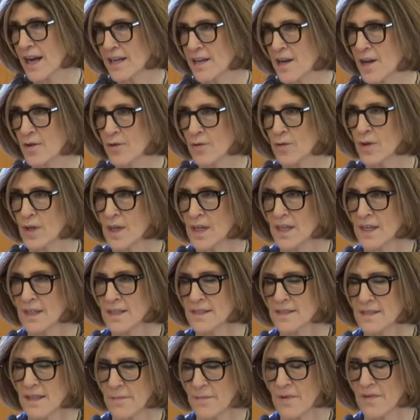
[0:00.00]
know
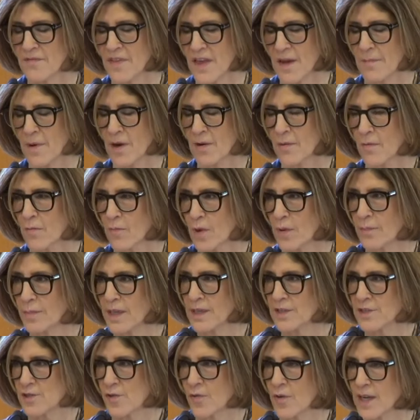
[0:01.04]
some of them are, will be
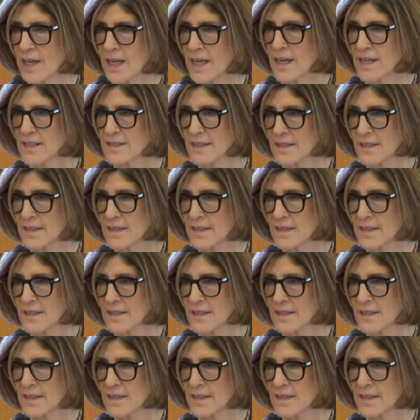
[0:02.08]
joining us